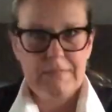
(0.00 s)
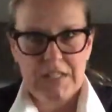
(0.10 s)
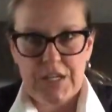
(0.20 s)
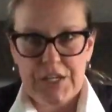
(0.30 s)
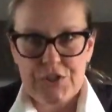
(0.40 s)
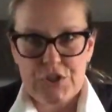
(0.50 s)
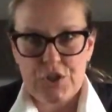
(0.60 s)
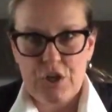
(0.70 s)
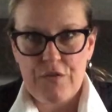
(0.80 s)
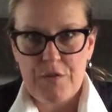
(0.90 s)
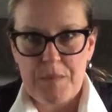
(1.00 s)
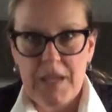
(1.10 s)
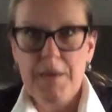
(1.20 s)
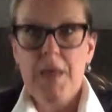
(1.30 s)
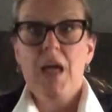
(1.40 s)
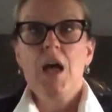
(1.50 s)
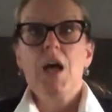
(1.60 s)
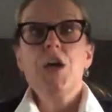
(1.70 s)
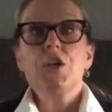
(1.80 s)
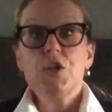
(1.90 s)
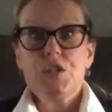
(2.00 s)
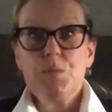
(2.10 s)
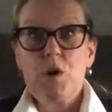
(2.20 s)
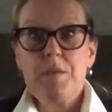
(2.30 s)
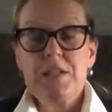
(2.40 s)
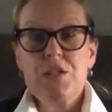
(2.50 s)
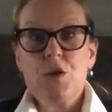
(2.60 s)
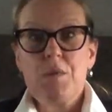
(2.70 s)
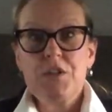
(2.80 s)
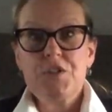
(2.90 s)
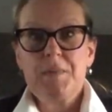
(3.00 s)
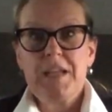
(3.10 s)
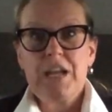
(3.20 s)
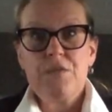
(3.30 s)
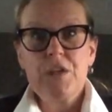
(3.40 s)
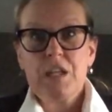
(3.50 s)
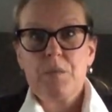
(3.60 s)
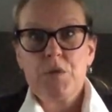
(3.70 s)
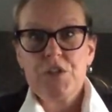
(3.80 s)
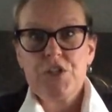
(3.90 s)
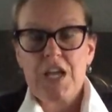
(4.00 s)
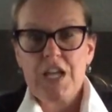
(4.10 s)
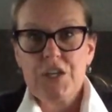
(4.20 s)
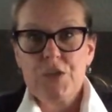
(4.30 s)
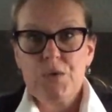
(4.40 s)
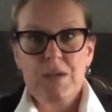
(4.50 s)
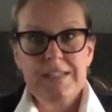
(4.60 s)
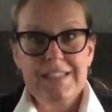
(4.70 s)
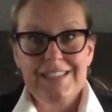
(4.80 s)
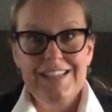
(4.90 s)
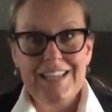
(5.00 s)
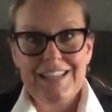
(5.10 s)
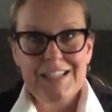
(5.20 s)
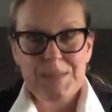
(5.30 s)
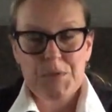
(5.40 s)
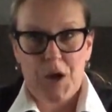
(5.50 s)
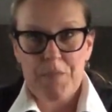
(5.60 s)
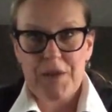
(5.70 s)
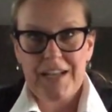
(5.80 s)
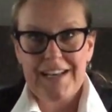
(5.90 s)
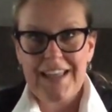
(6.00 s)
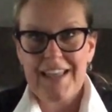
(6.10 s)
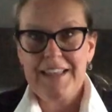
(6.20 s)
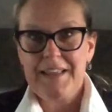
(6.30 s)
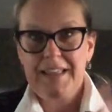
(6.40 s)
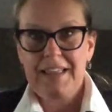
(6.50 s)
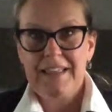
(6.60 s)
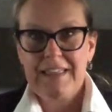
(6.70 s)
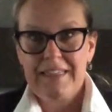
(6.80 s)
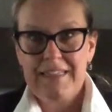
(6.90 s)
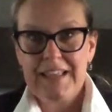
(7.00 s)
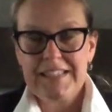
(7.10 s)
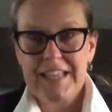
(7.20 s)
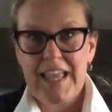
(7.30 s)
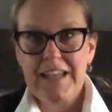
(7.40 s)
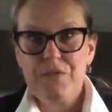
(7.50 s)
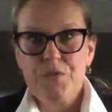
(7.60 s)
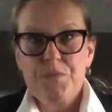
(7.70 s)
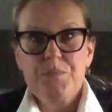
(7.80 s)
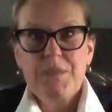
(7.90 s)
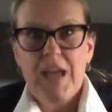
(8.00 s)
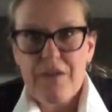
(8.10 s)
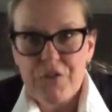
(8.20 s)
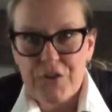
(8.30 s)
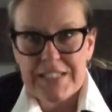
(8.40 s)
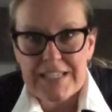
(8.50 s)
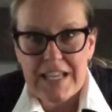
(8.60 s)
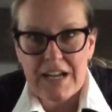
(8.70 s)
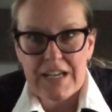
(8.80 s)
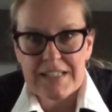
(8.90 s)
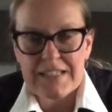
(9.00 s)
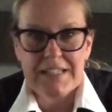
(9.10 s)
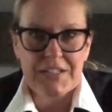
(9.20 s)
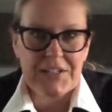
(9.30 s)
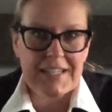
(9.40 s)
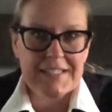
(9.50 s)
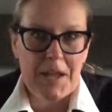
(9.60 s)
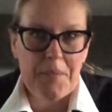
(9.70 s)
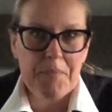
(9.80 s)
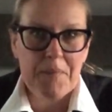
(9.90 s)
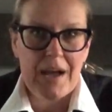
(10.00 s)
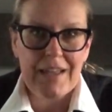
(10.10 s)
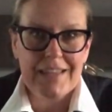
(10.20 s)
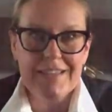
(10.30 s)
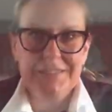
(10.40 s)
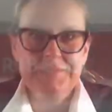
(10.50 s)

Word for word: The light just shut off on me. Your support means so much to me and I really appreciate you clicking that subscribe button. Thanks again. Have a great day, guys. Until next time. Bye.